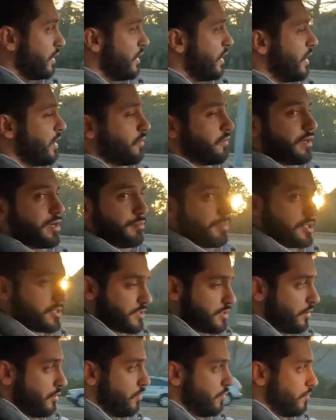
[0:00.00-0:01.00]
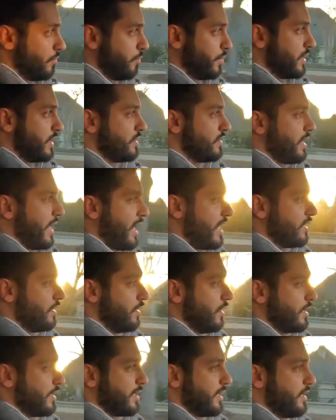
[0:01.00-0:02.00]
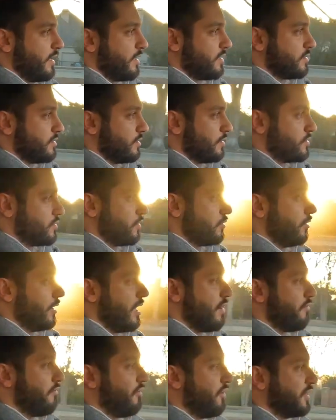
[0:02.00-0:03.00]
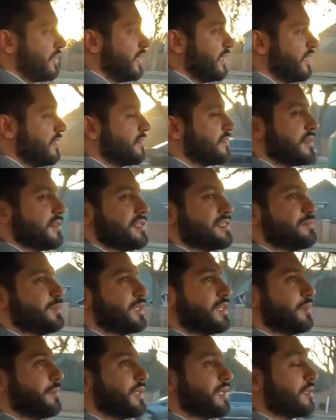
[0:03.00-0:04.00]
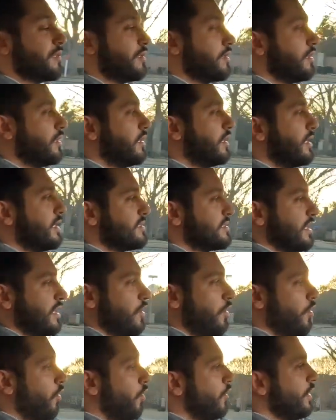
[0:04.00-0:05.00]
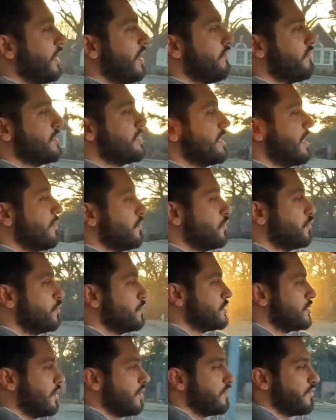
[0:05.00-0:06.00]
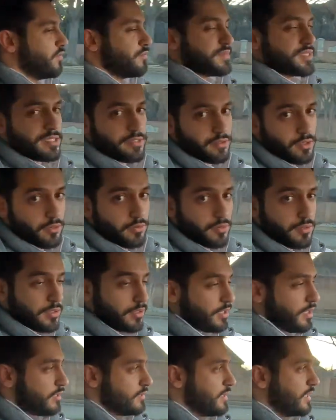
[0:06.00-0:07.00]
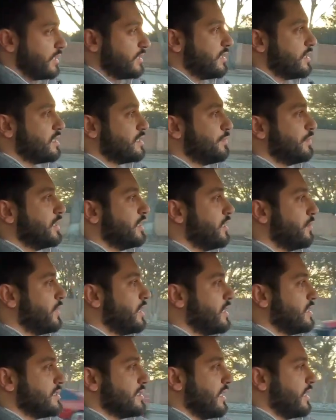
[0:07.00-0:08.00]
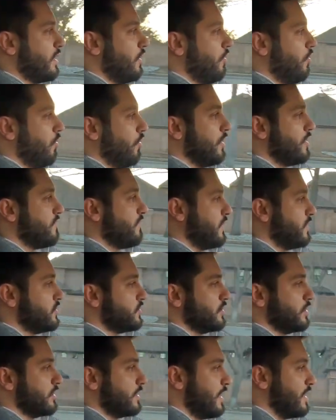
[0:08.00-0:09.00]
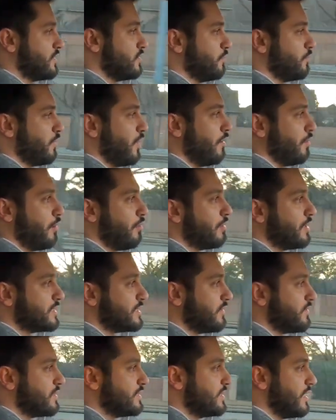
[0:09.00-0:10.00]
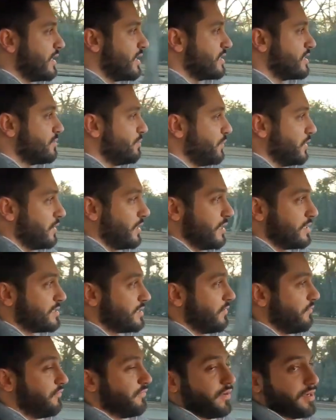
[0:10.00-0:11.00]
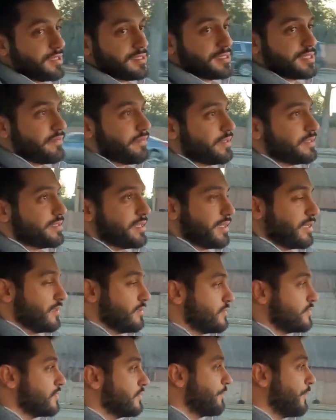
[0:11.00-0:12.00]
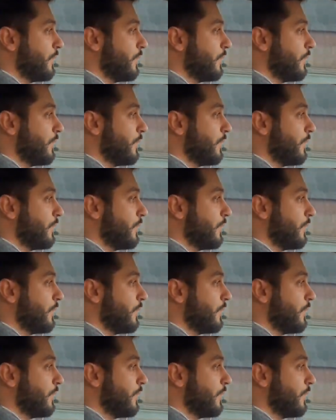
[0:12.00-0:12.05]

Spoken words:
Incredibly slow, but it had a lot of character, so you'll have fun getting to the speed limit. It's like a whole, every time you start from 0 to get to the speed limit is like a whole adventure. It takes you probably 7 seconds, but it's a fun 7 seconds.